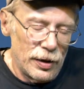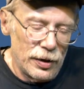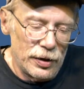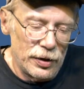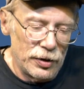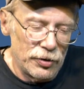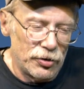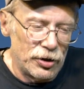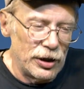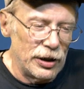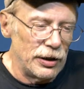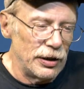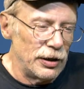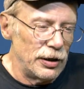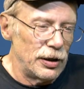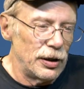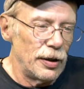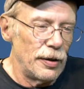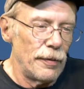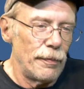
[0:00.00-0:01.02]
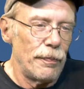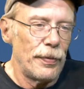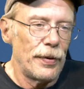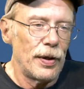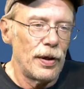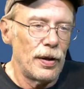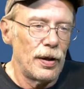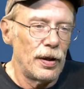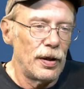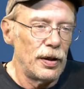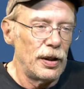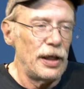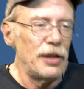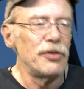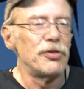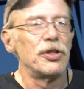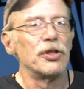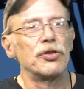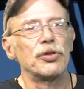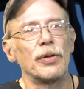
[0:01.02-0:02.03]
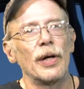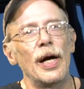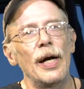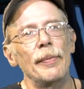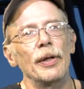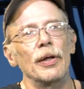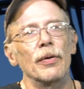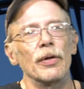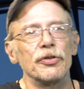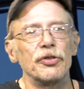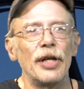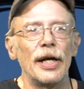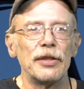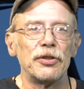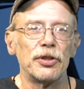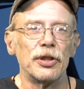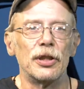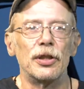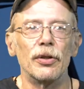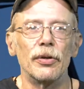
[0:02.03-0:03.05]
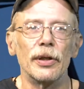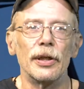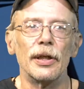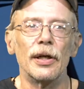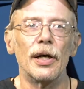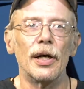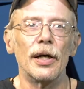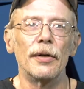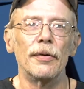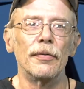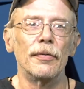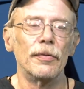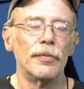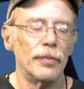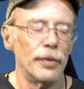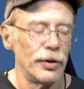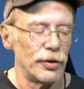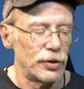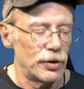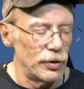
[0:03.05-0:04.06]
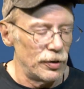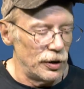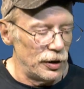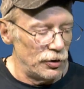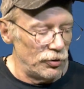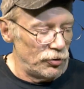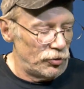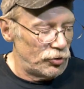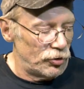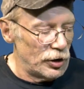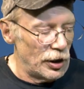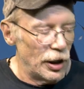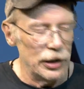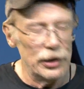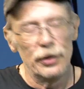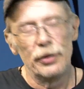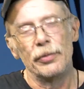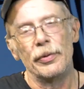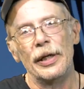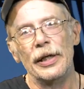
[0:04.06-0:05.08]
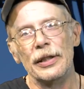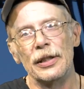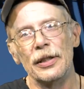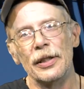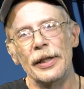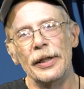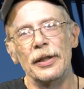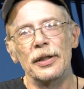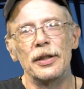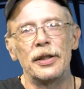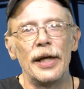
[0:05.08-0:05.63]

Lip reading: You see, he's describing what's actually going on with these unregulated